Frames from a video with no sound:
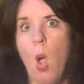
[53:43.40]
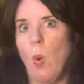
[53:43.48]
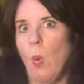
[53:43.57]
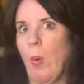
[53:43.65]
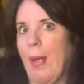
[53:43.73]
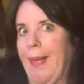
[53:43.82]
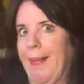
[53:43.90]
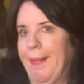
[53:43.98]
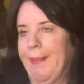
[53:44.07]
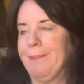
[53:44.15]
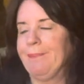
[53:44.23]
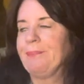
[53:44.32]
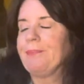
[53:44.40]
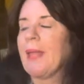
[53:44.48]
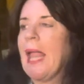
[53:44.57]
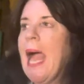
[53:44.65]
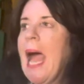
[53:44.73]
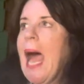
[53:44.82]
Well,
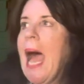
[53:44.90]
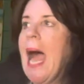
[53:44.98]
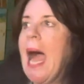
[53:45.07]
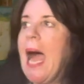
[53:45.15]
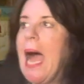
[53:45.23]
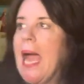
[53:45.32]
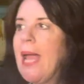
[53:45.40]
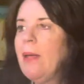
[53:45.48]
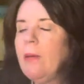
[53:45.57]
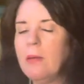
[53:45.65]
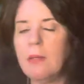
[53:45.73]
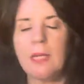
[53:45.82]
I